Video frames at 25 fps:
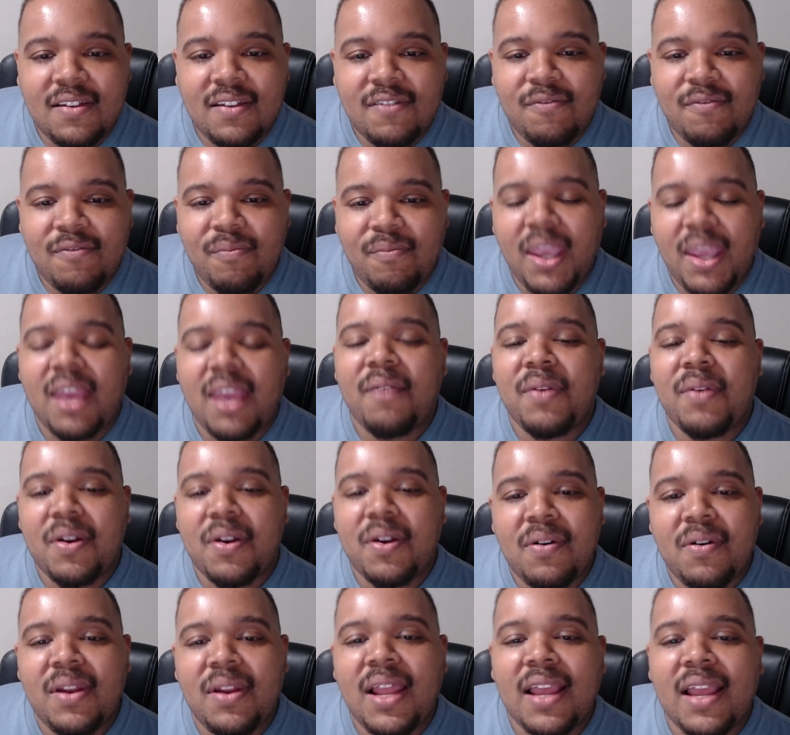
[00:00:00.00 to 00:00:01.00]
man, we
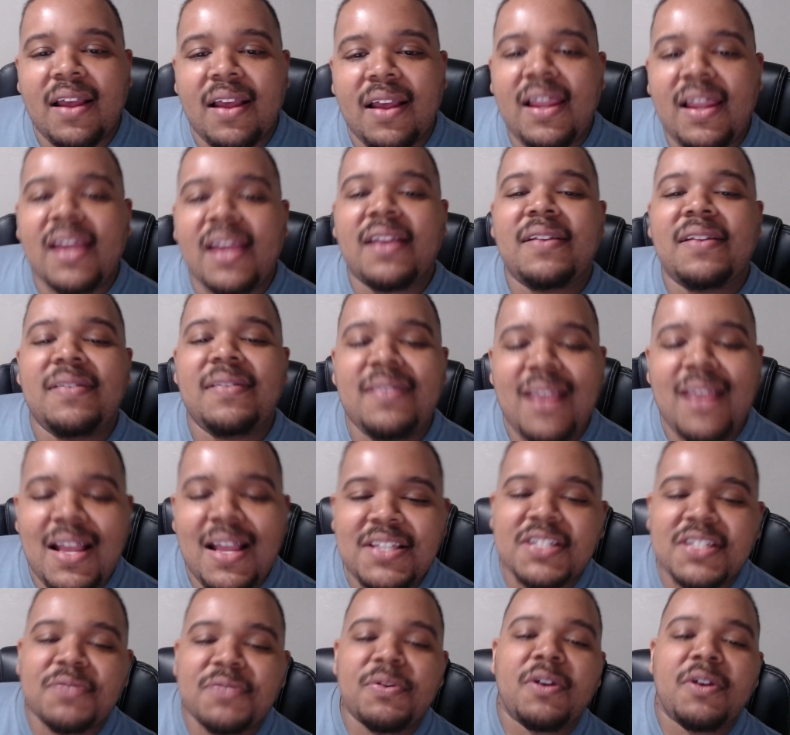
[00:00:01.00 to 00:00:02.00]
going like not
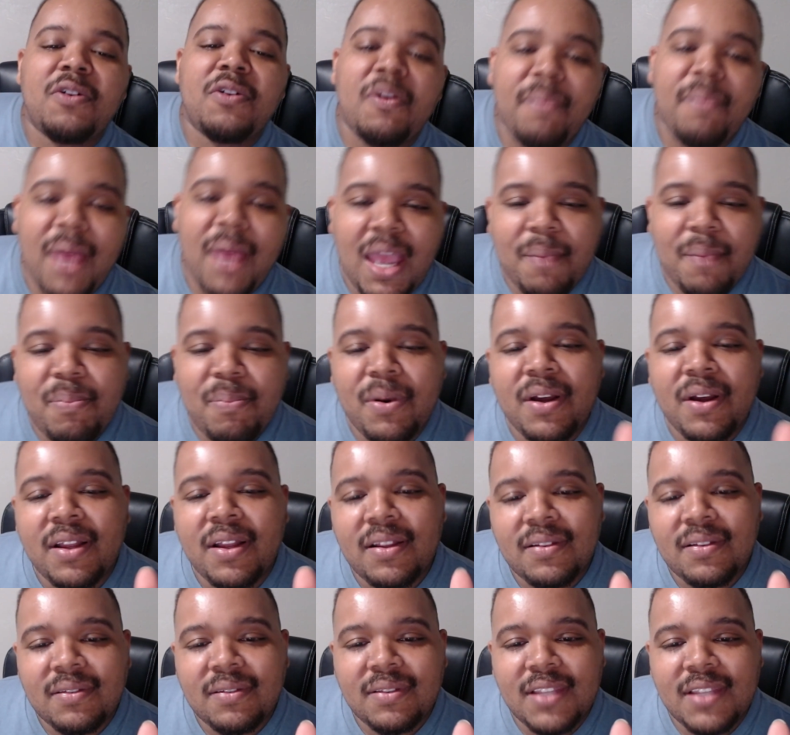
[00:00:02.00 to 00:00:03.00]
just we going back,
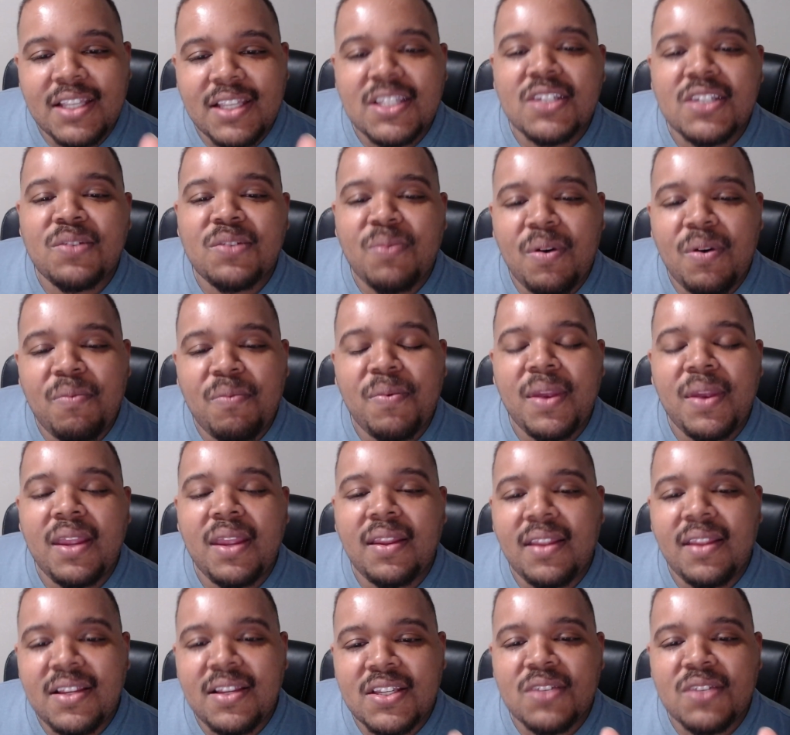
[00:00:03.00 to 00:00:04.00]
but this is what
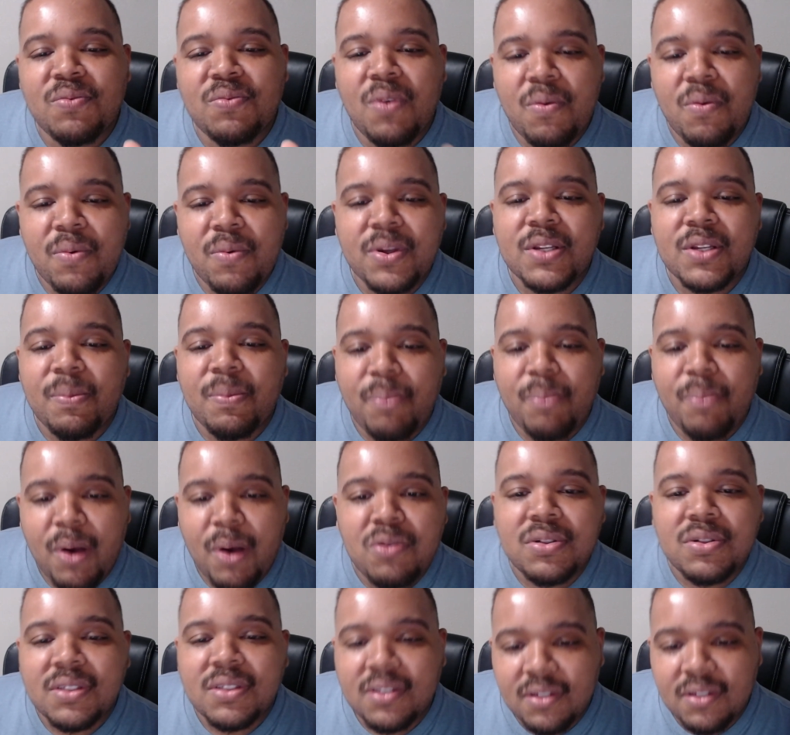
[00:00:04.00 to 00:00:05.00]
we're
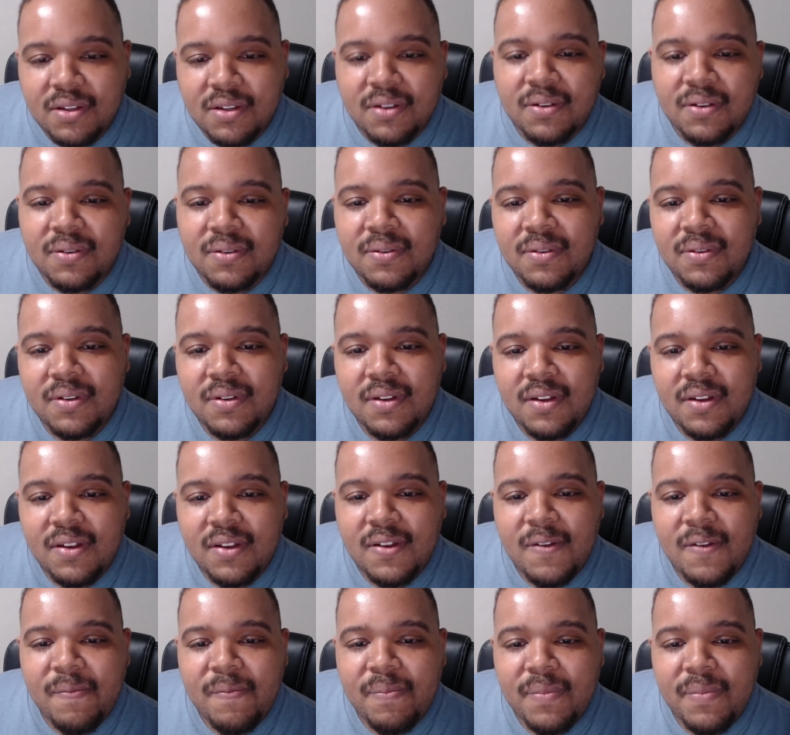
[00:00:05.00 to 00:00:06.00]
supposed to do.
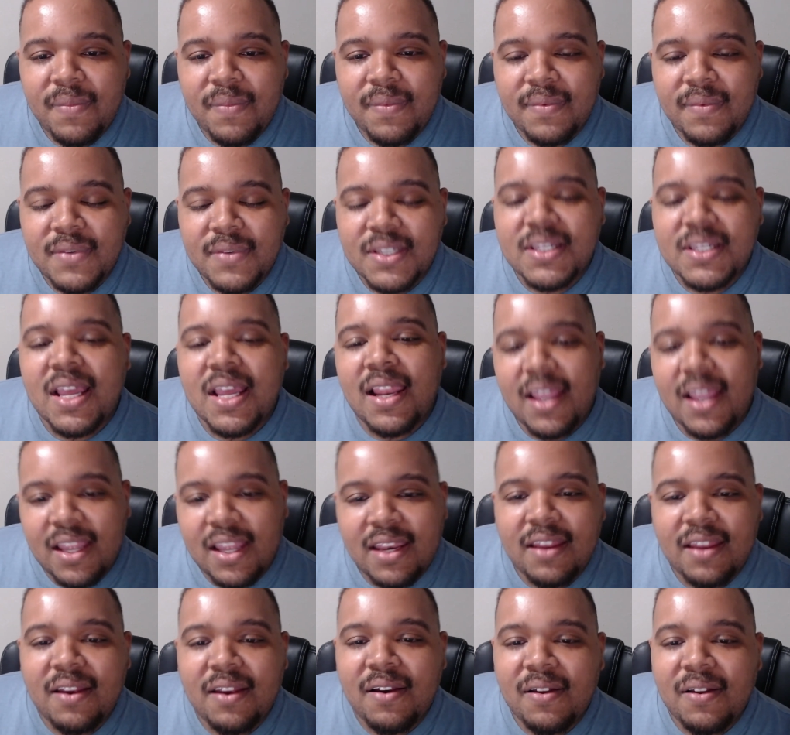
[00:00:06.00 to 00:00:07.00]
Just kind of like in
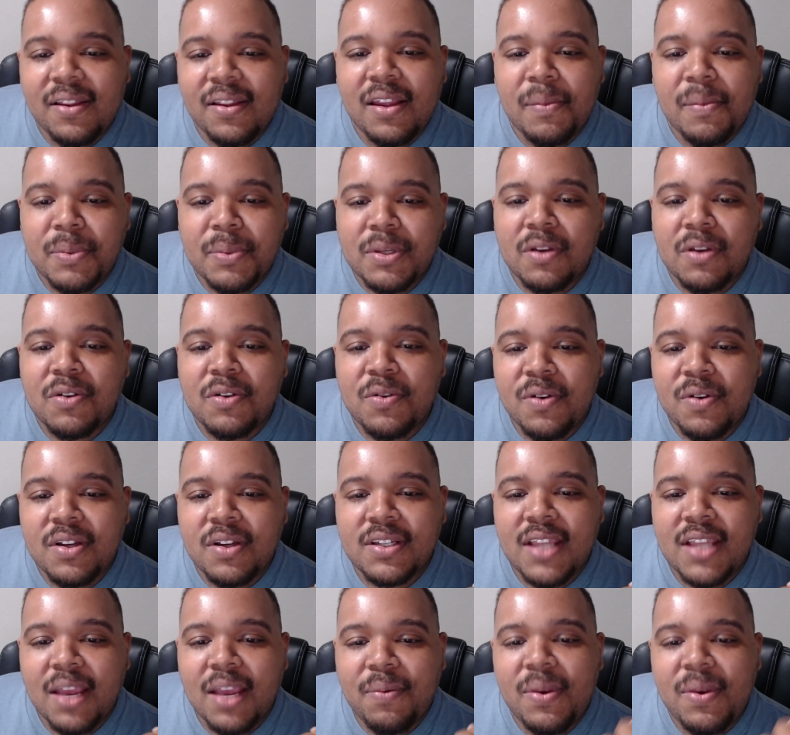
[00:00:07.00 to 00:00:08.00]
the early episode where it's
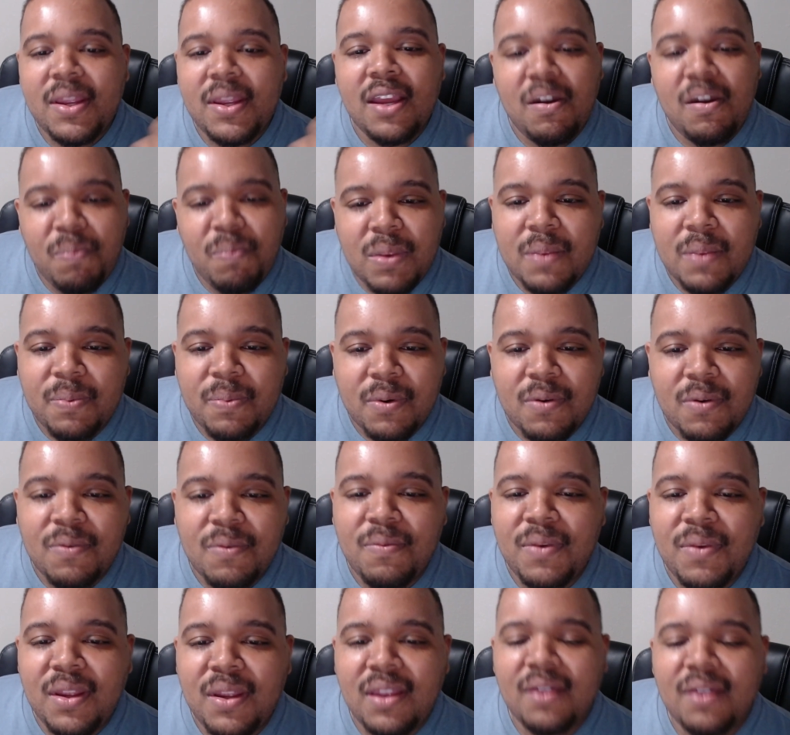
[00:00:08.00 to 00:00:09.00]
like we help people and
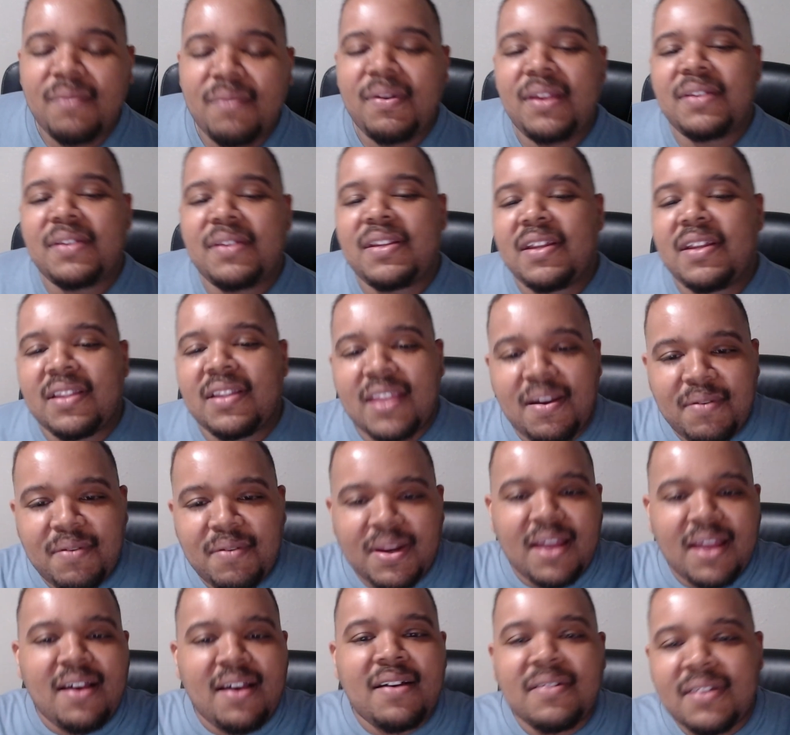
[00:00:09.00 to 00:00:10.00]
we did that
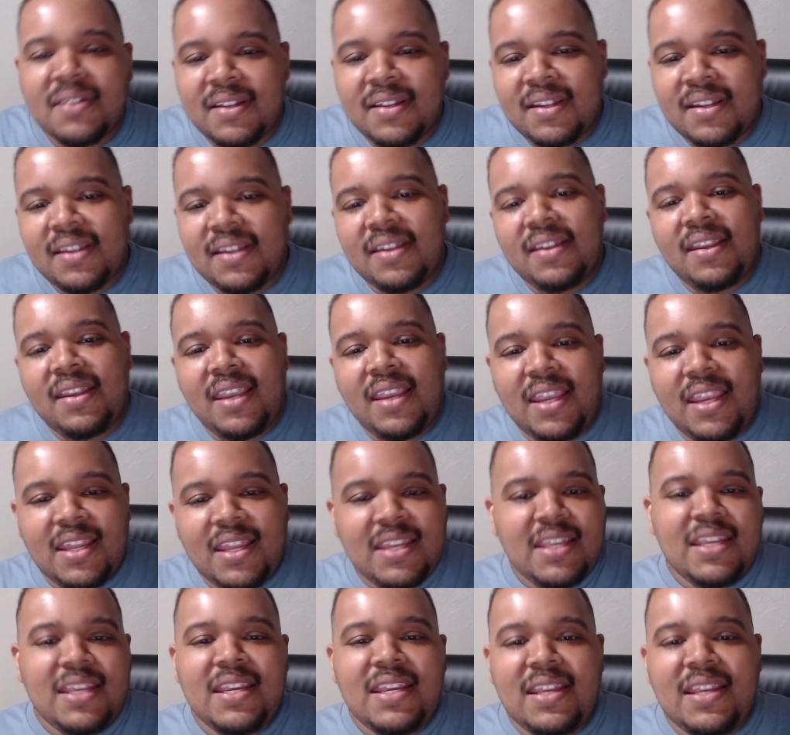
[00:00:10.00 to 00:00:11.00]
without
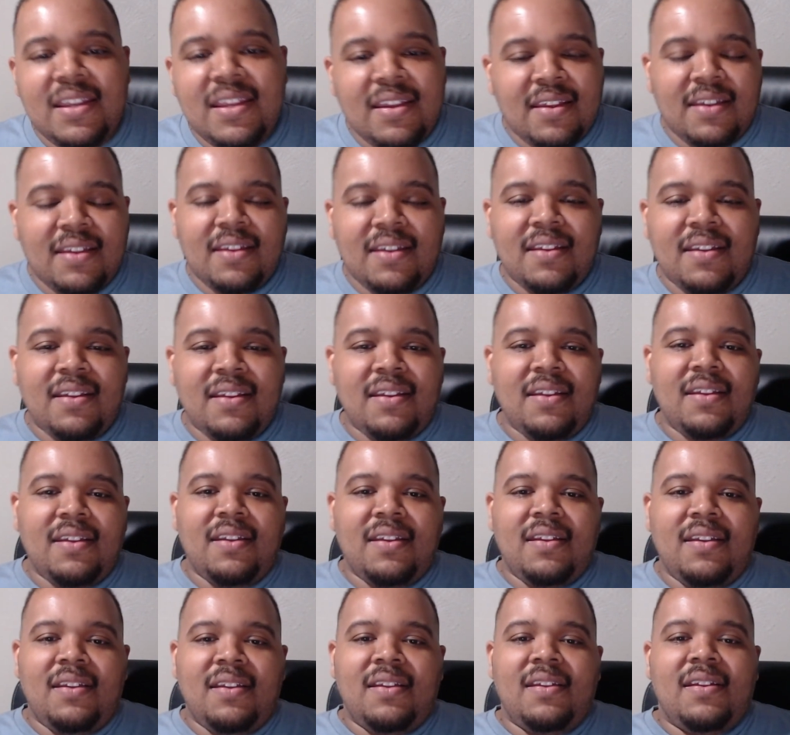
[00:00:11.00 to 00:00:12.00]
any.
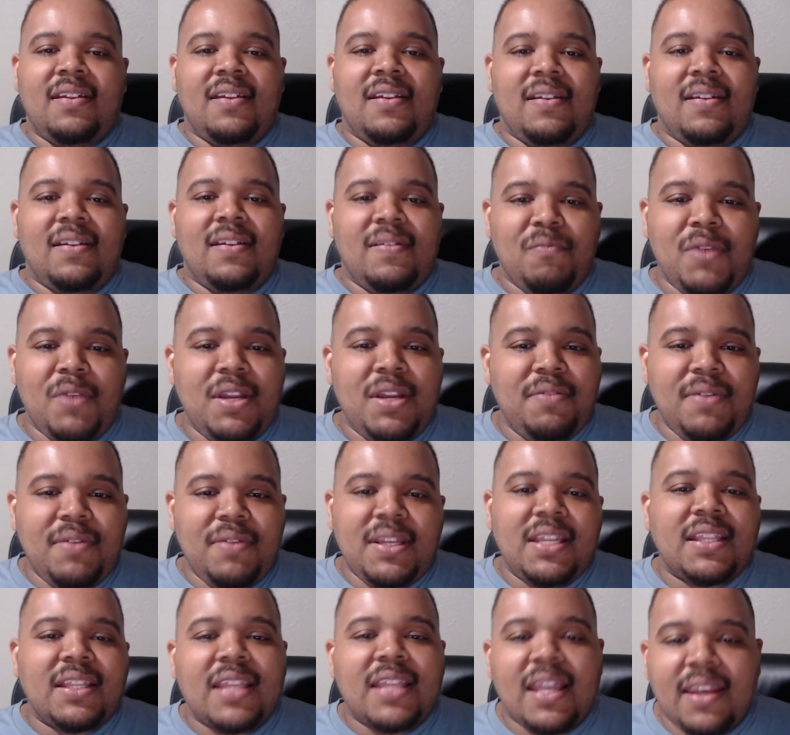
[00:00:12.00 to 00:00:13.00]
We
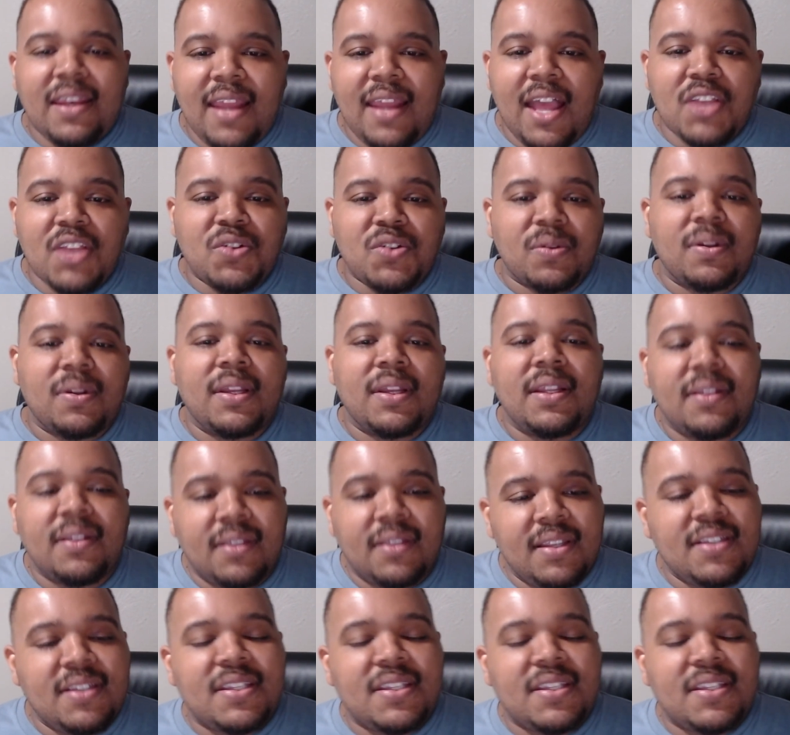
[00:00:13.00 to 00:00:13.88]
did that naturally. This